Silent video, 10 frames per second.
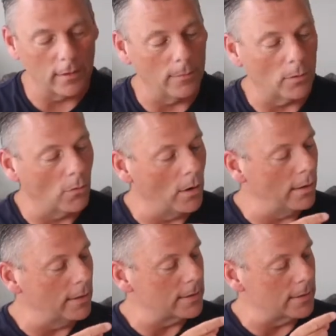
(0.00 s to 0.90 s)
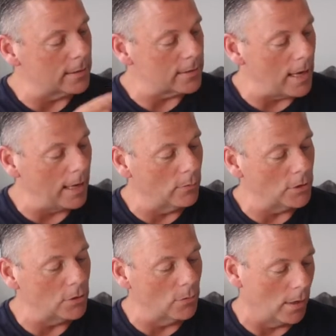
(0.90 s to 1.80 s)
Number one is decide
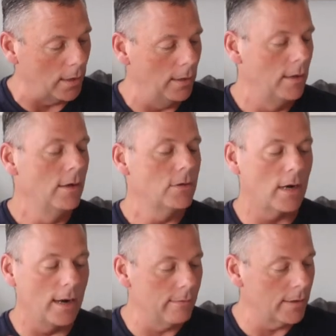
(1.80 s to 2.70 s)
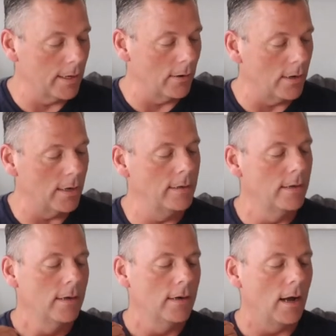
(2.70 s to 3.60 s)
what you want. Try everything on.